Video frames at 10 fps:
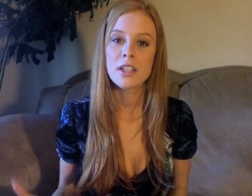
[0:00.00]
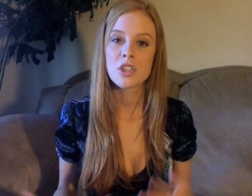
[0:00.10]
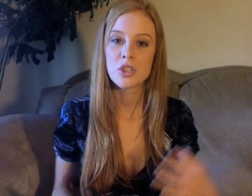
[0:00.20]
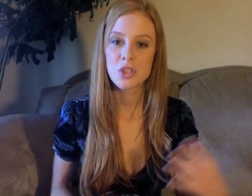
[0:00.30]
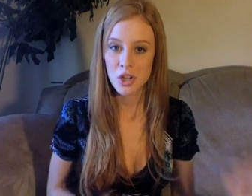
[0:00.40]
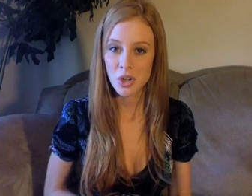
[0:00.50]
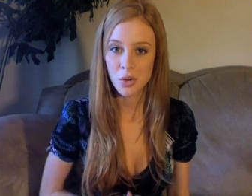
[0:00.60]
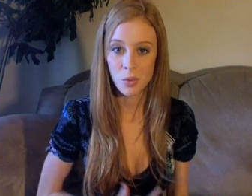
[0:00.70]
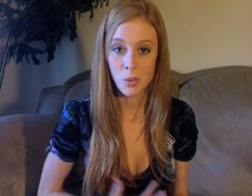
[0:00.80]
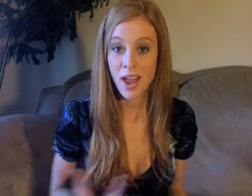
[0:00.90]
is true,
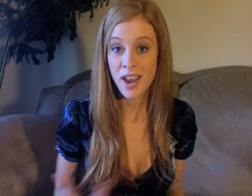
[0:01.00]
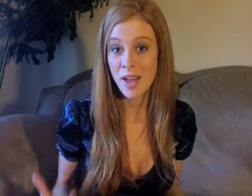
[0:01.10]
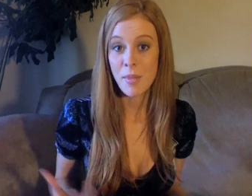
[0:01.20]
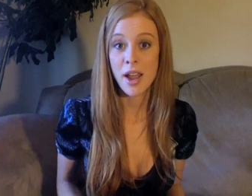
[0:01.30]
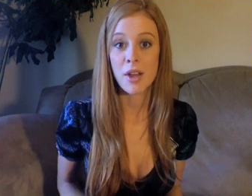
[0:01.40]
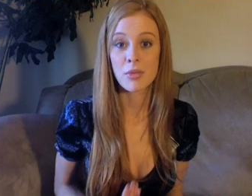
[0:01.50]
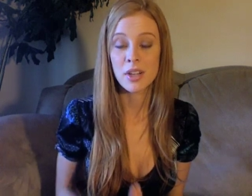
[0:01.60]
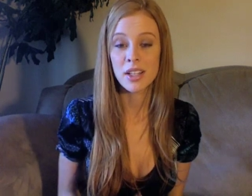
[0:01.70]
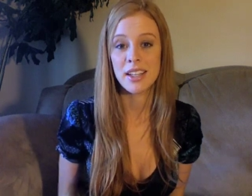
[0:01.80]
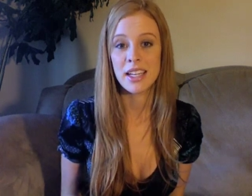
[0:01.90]
what am I
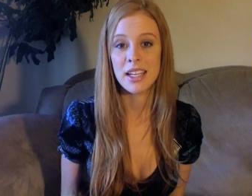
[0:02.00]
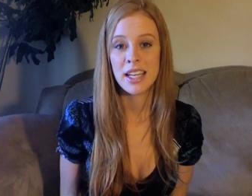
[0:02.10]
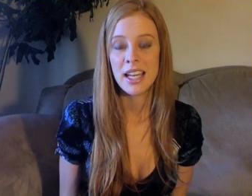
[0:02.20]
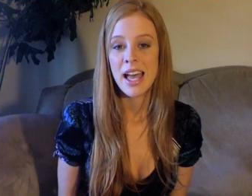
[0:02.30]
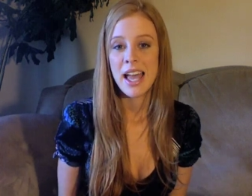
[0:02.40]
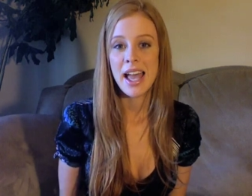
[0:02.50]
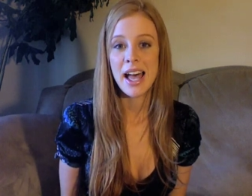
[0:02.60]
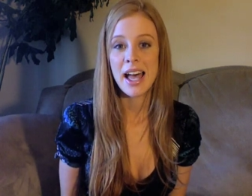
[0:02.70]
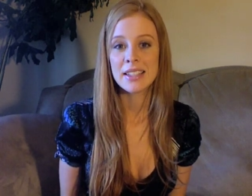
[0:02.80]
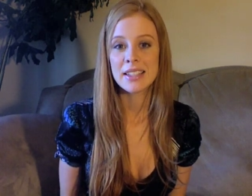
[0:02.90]
really,
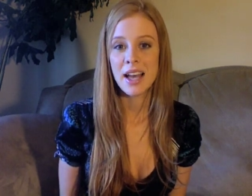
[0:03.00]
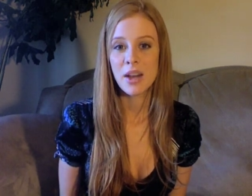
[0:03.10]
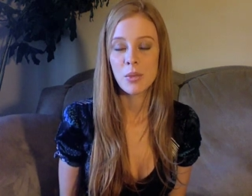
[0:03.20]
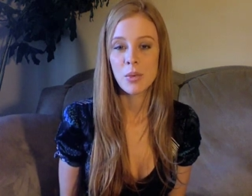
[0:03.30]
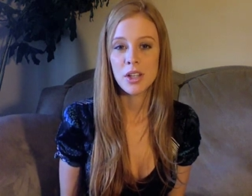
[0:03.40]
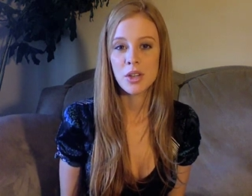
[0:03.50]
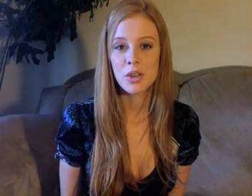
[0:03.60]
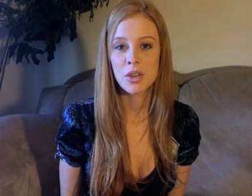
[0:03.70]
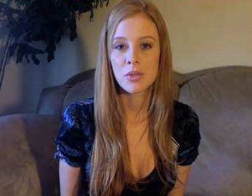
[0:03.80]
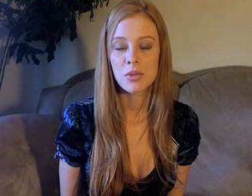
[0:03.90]
and when you
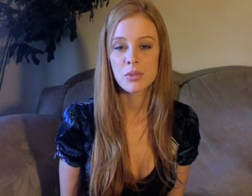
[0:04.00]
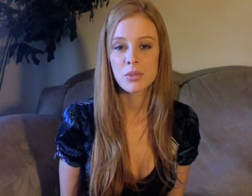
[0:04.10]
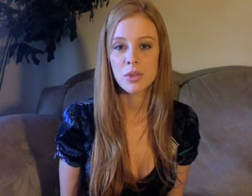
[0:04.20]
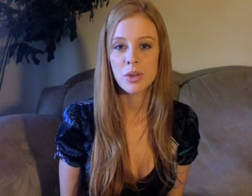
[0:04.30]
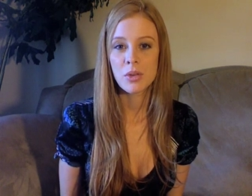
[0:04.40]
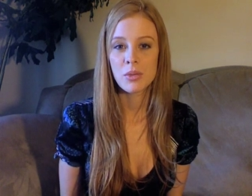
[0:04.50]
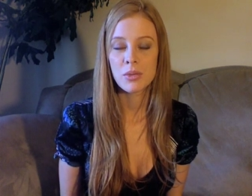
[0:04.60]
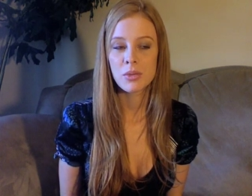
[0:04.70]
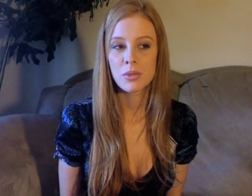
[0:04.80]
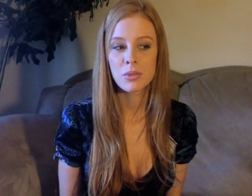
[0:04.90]
can, you know,
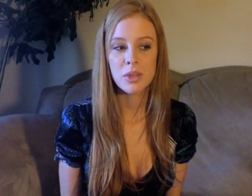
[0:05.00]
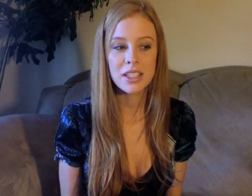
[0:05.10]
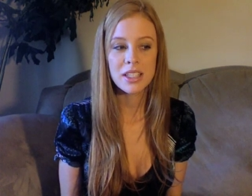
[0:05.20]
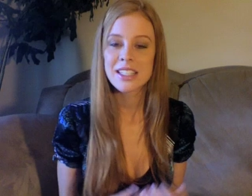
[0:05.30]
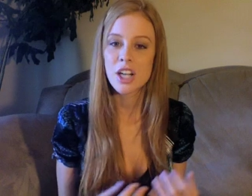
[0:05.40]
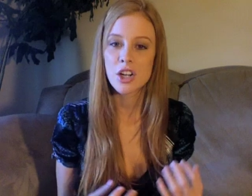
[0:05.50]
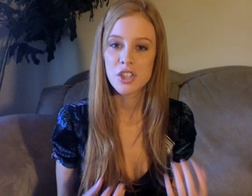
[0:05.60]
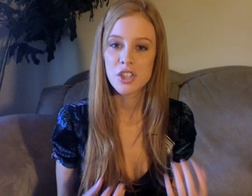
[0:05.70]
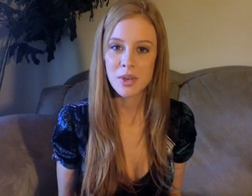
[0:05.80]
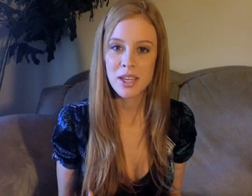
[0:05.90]
really start
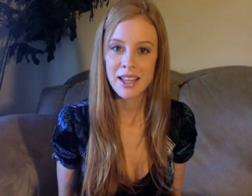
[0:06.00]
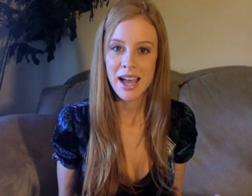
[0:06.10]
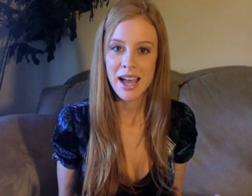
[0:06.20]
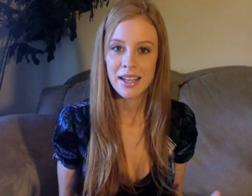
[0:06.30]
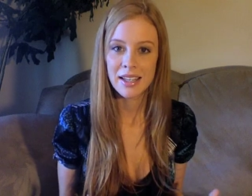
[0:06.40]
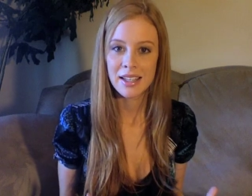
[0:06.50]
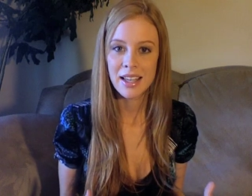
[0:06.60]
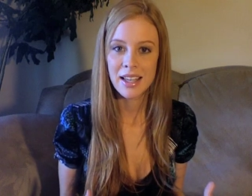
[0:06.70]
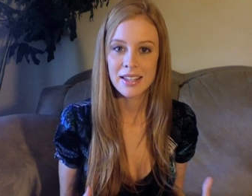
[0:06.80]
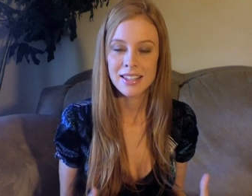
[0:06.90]
doing that and,
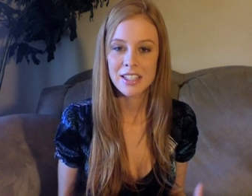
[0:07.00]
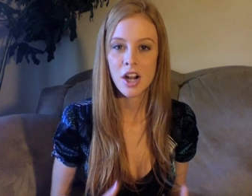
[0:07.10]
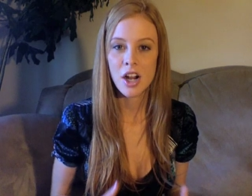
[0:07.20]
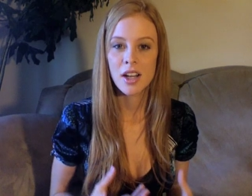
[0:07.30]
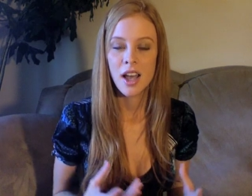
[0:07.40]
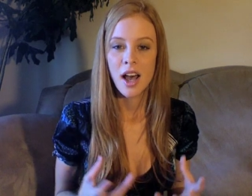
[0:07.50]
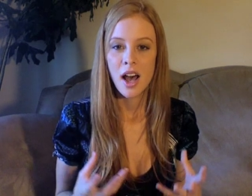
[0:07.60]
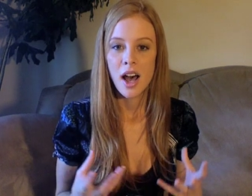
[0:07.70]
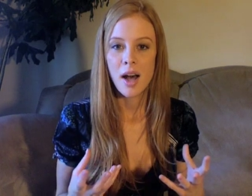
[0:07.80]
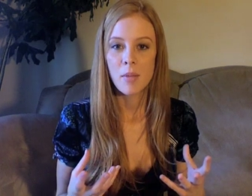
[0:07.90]
and start.
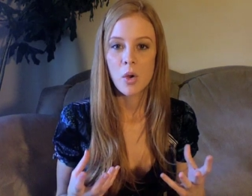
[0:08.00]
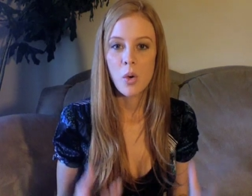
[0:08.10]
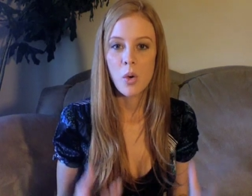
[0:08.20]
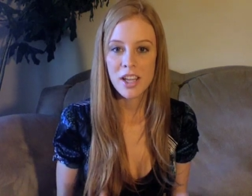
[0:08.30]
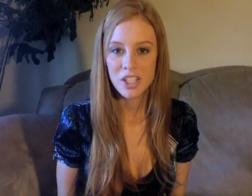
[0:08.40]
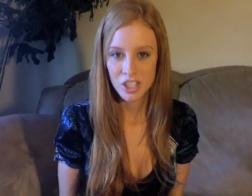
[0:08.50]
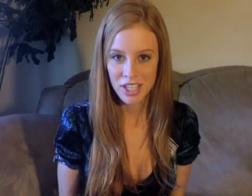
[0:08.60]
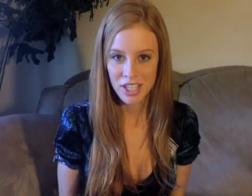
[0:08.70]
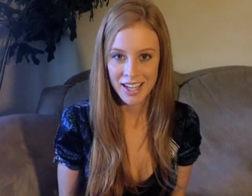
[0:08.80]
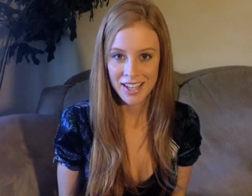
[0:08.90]
Um,
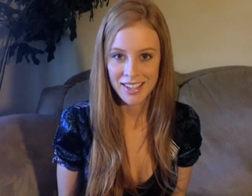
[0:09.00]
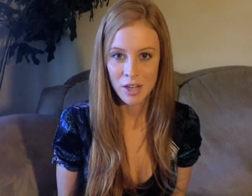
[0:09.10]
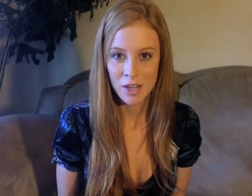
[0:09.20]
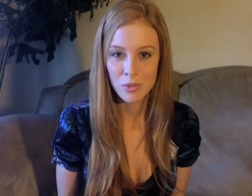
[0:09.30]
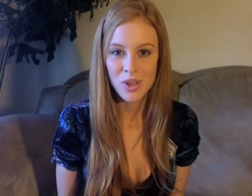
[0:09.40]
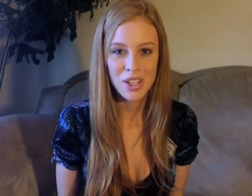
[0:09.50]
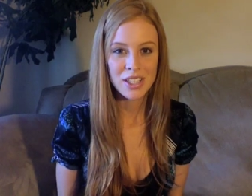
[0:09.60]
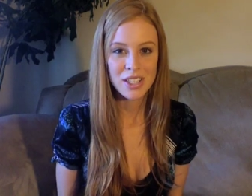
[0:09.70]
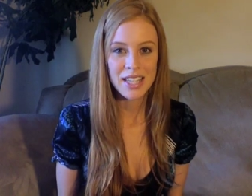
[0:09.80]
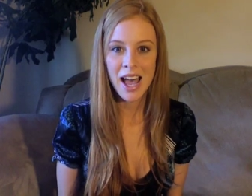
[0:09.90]
questioning and really
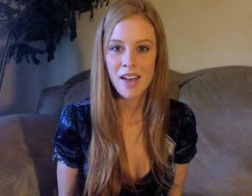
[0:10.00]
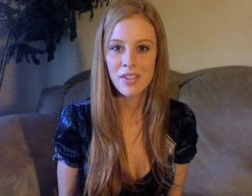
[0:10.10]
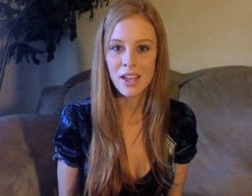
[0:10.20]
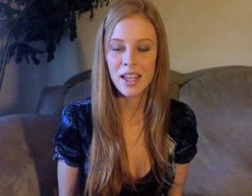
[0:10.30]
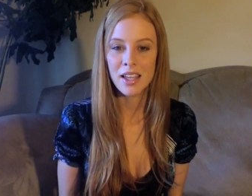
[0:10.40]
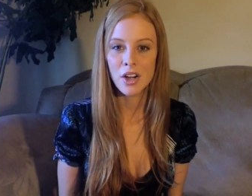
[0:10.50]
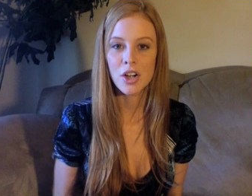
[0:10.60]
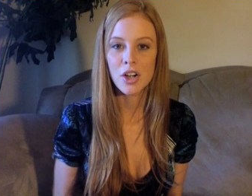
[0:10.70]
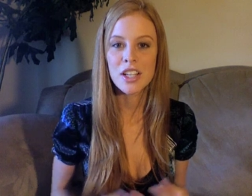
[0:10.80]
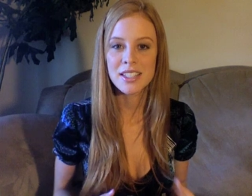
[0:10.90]
just have a, an
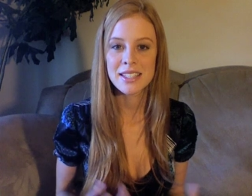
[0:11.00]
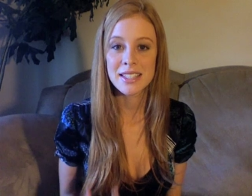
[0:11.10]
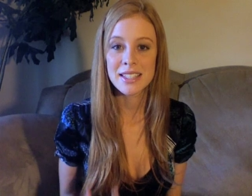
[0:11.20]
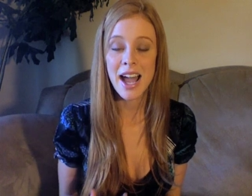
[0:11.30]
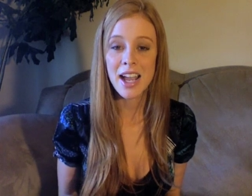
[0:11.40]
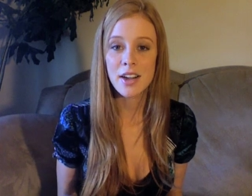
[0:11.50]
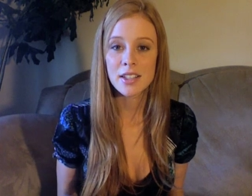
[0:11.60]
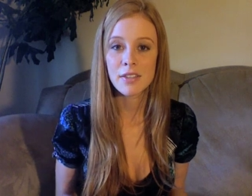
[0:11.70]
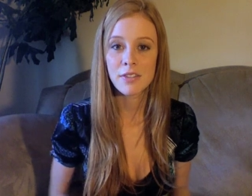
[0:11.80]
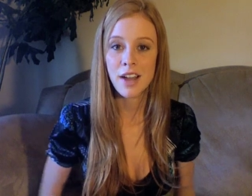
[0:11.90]
earnest desire
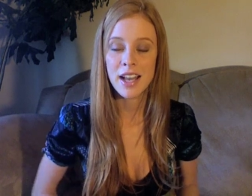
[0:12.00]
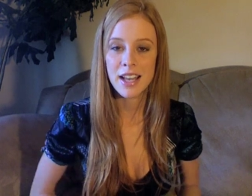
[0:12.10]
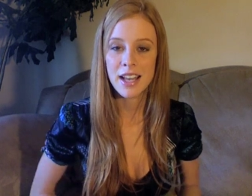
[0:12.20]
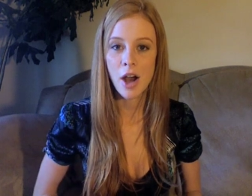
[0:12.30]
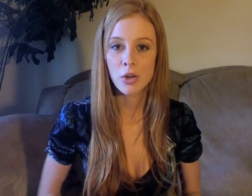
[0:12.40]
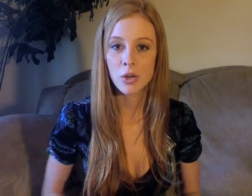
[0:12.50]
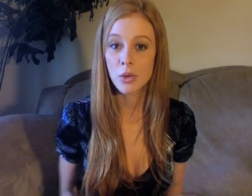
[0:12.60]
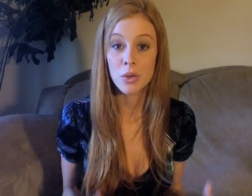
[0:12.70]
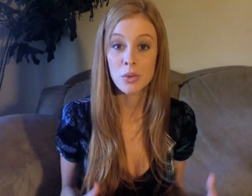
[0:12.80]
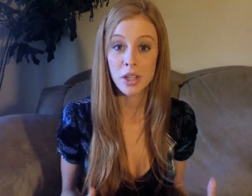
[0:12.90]
to find out who
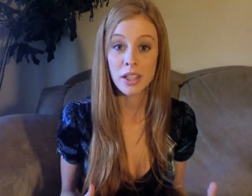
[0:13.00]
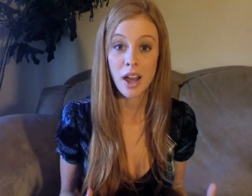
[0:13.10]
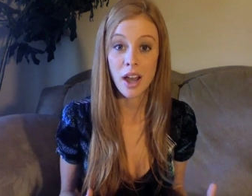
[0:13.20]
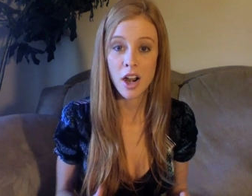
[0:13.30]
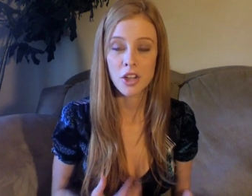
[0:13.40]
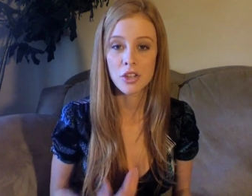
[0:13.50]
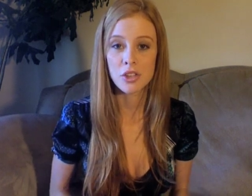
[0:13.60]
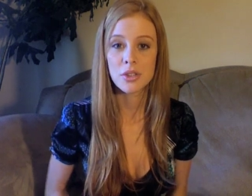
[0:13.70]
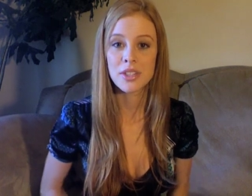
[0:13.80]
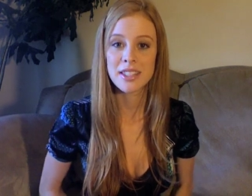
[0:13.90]
you really are and your
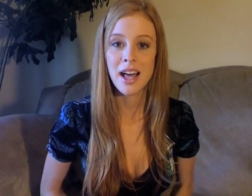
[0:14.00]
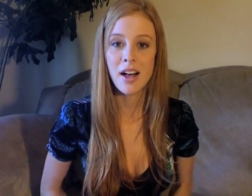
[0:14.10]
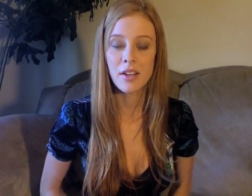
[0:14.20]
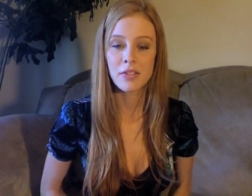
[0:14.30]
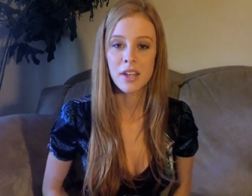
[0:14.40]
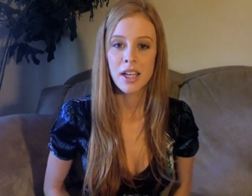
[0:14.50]
true self,